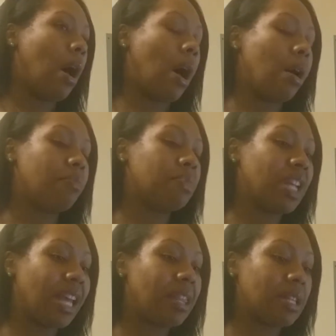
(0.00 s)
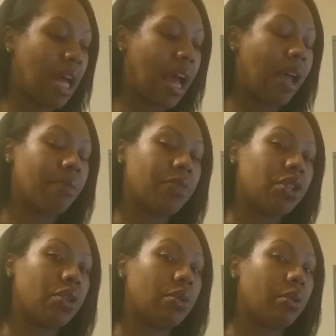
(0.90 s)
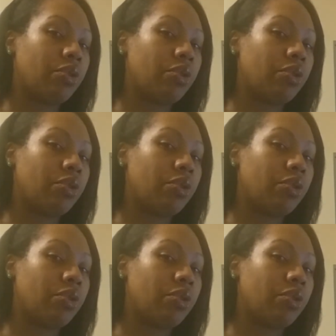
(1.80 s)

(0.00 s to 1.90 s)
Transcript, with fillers: um, take the time to